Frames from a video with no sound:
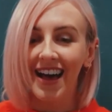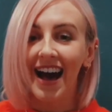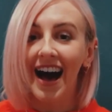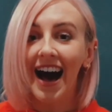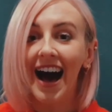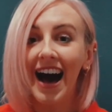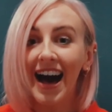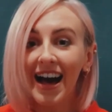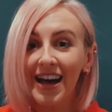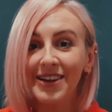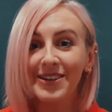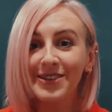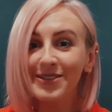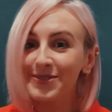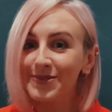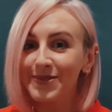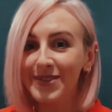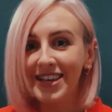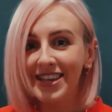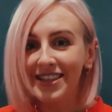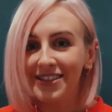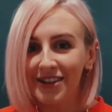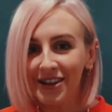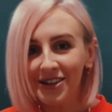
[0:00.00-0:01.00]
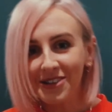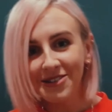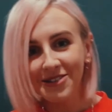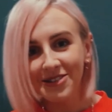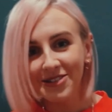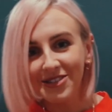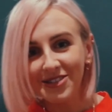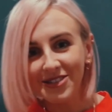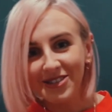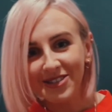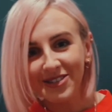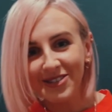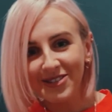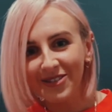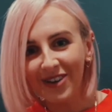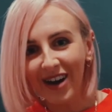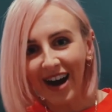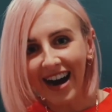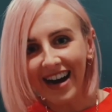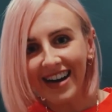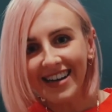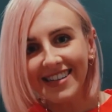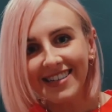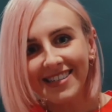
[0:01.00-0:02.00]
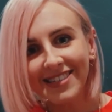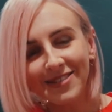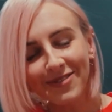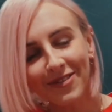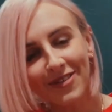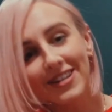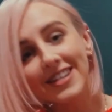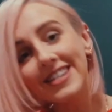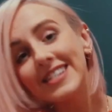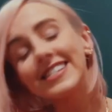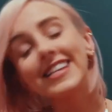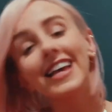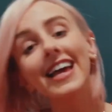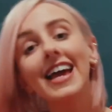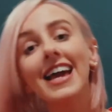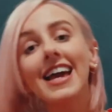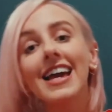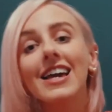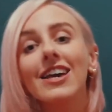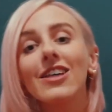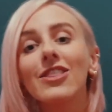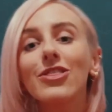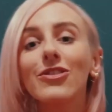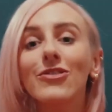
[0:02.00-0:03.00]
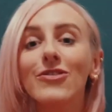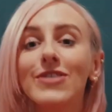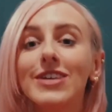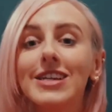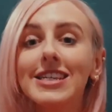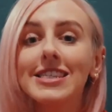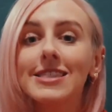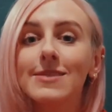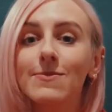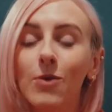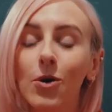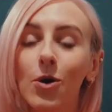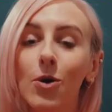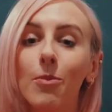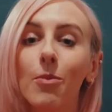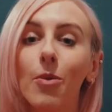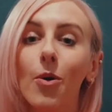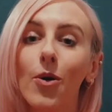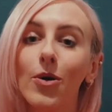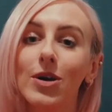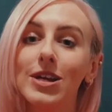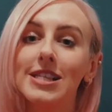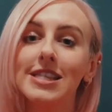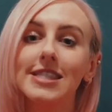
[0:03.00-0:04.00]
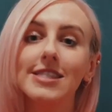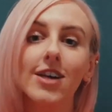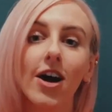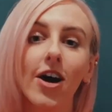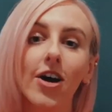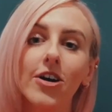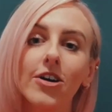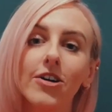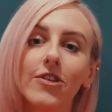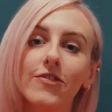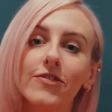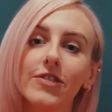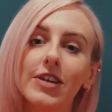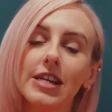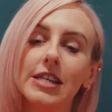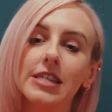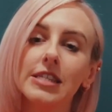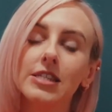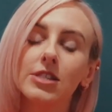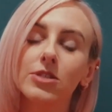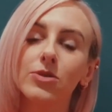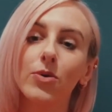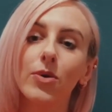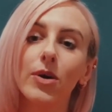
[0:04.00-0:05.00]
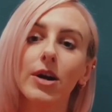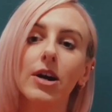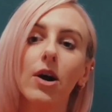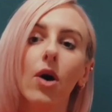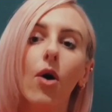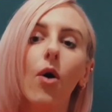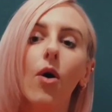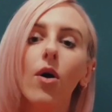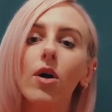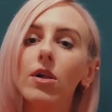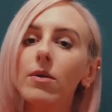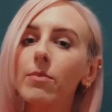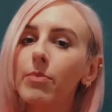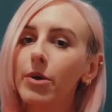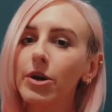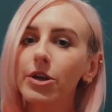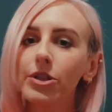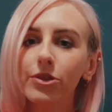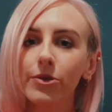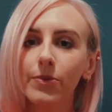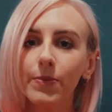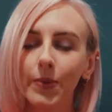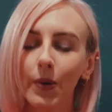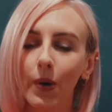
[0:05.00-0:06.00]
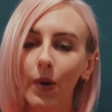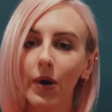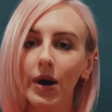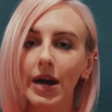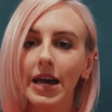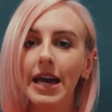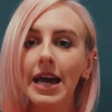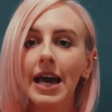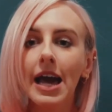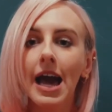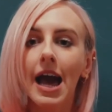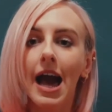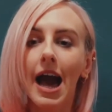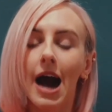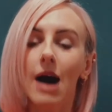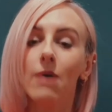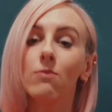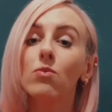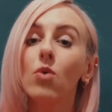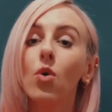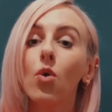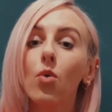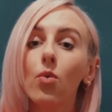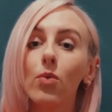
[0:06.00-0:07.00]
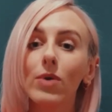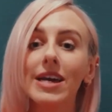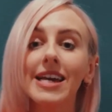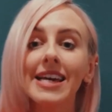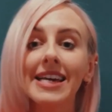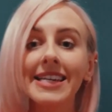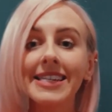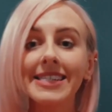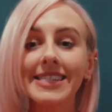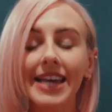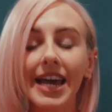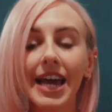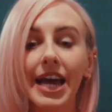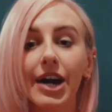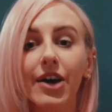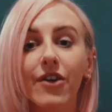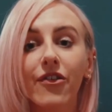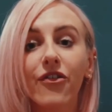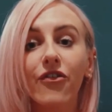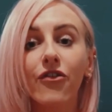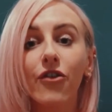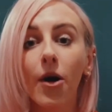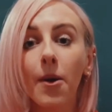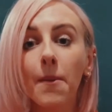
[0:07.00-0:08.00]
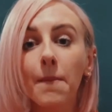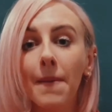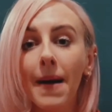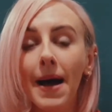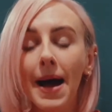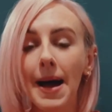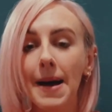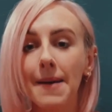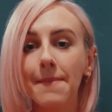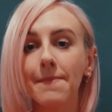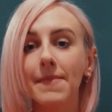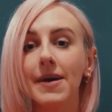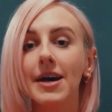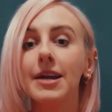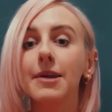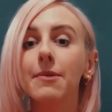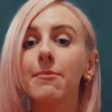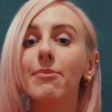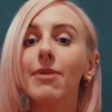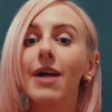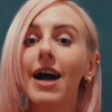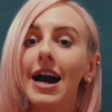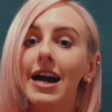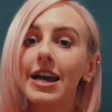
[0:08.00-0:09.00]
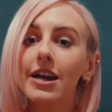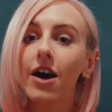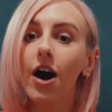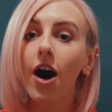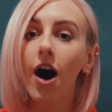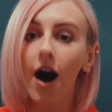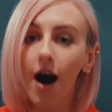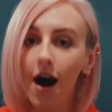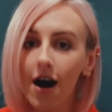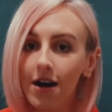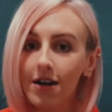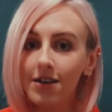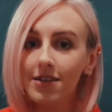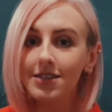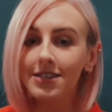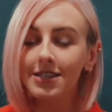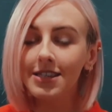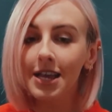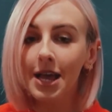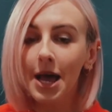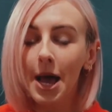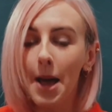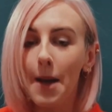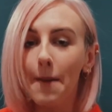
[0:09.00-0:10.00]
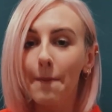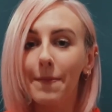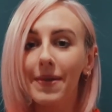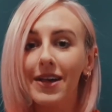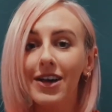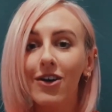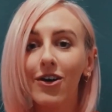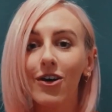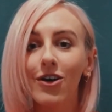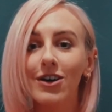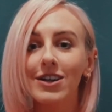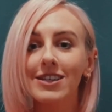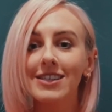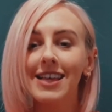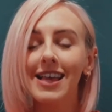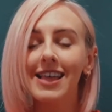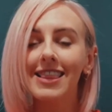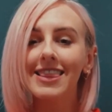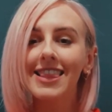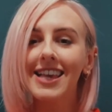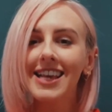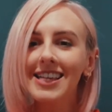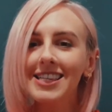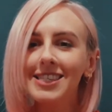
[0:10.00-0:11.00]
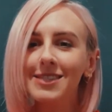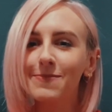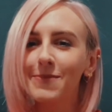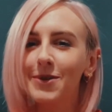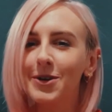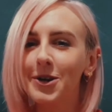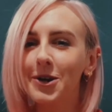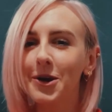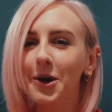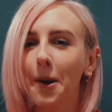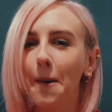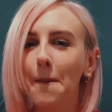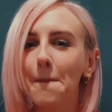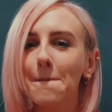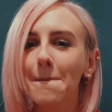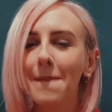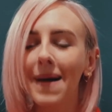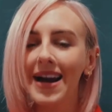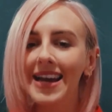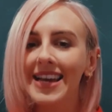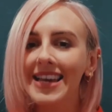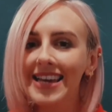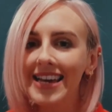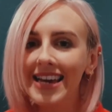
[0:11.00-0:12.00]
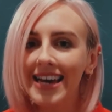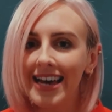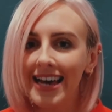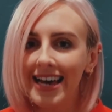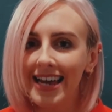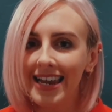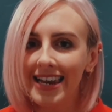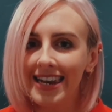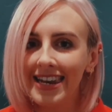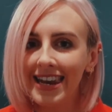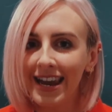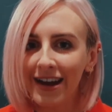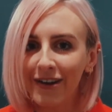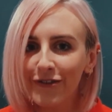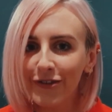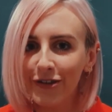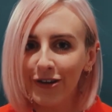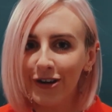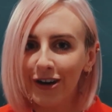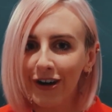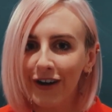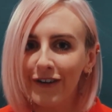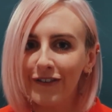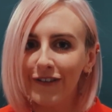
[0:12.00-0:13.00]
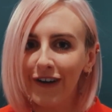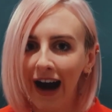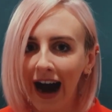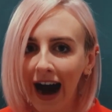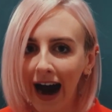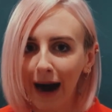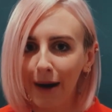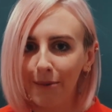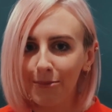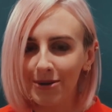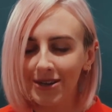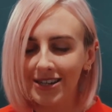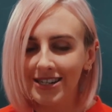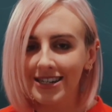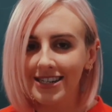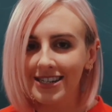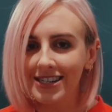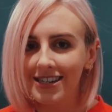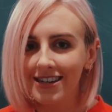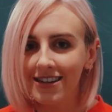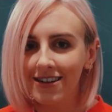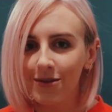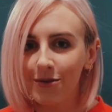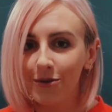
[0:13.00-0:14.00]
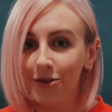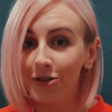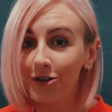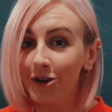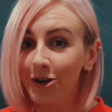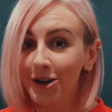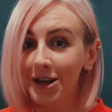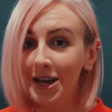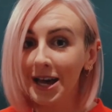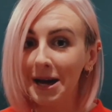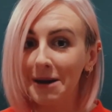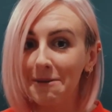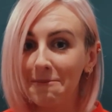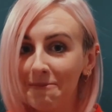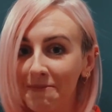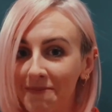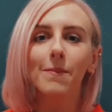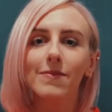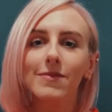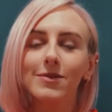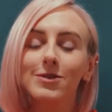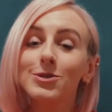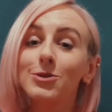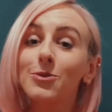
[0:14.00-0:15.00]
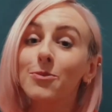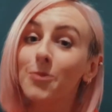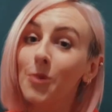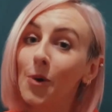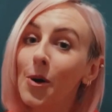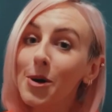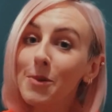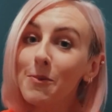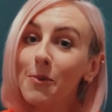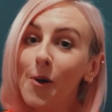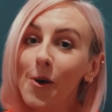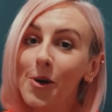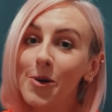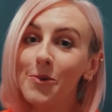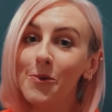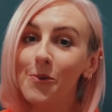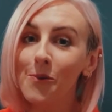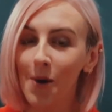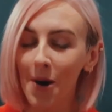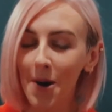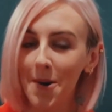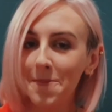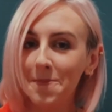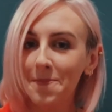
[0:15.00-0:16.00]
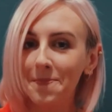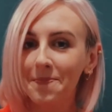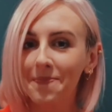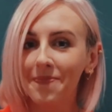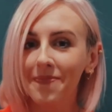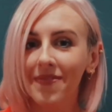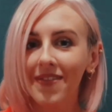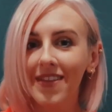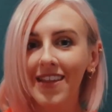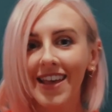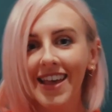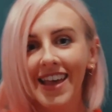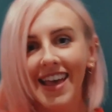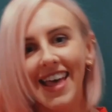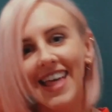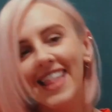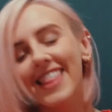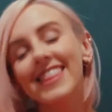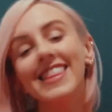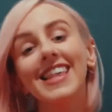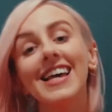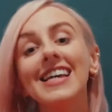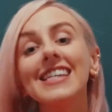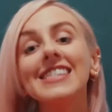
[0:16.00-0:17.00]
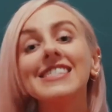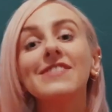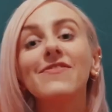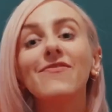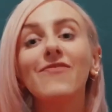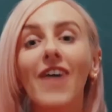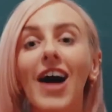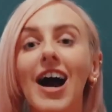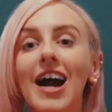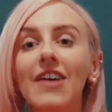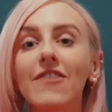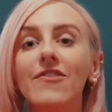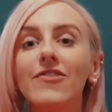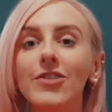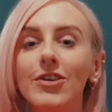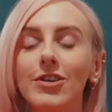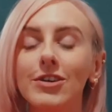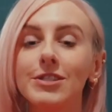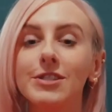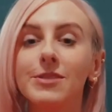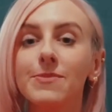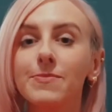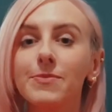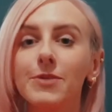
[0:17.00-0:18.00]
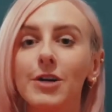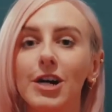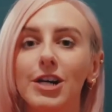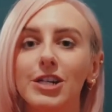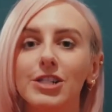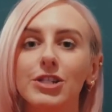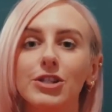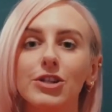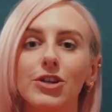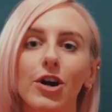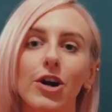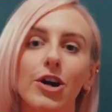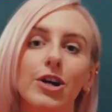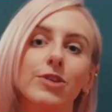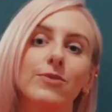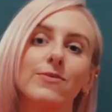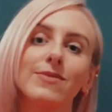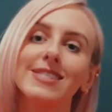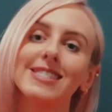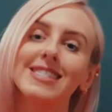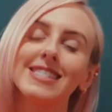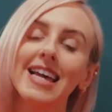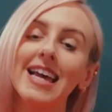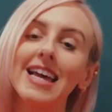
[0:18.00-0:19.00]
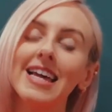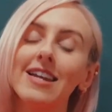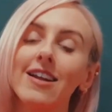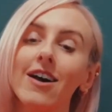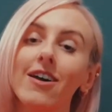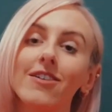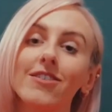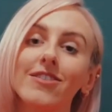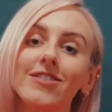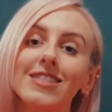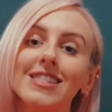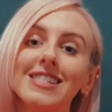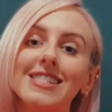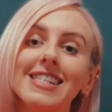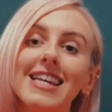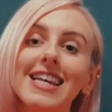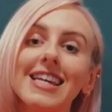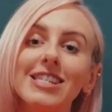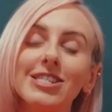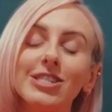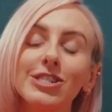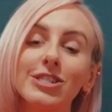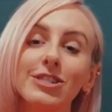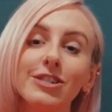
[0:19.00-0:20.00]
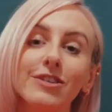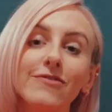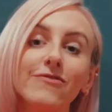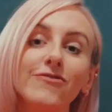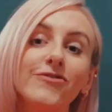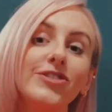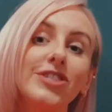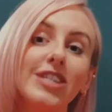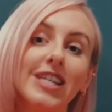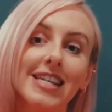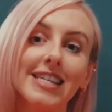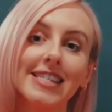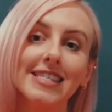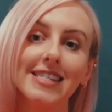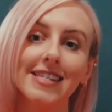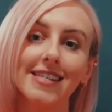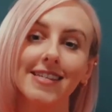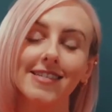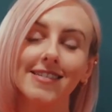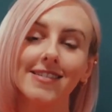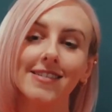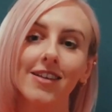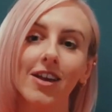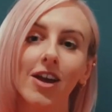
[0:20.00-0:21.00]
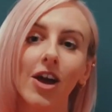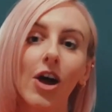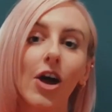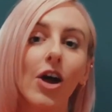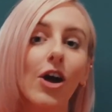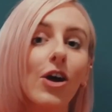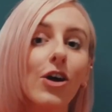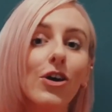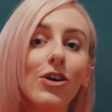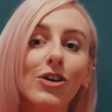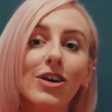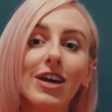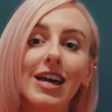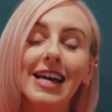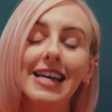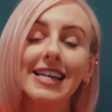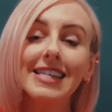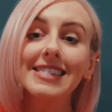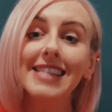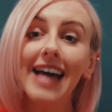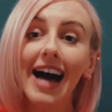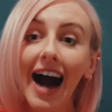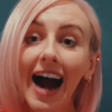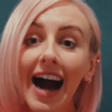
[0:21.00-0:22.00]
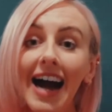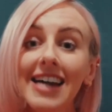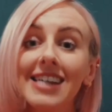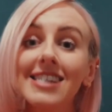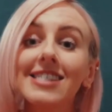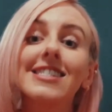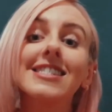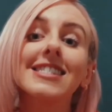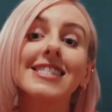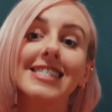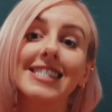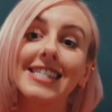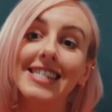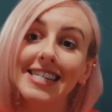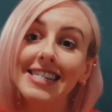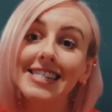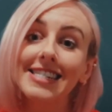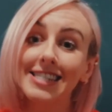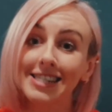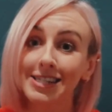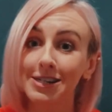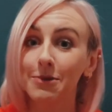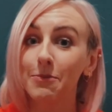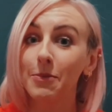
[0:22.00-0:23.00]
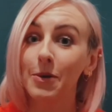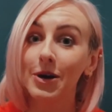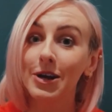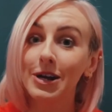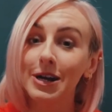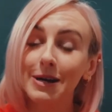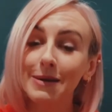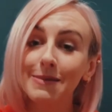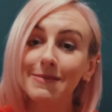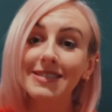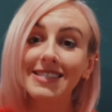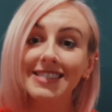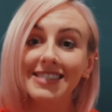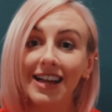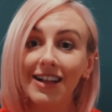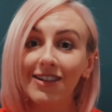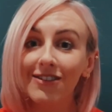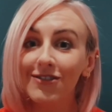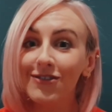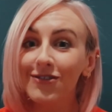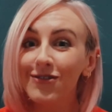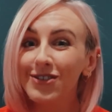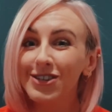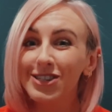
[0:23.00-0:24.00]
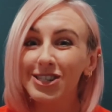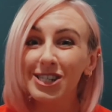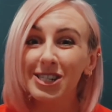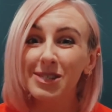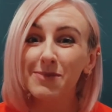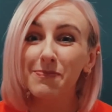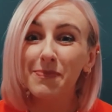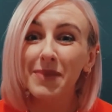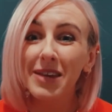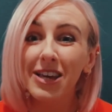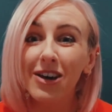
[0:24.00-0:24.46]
and his wee lunch. So I just want to take 3 small points out of this story, all about the boy and what we can take from him and apply to us, because this miracle might never have happened without him. So boy point one, this 5,000 plus crowd was sitting under the teaching of Jesus, who is actually teaching about himself, which is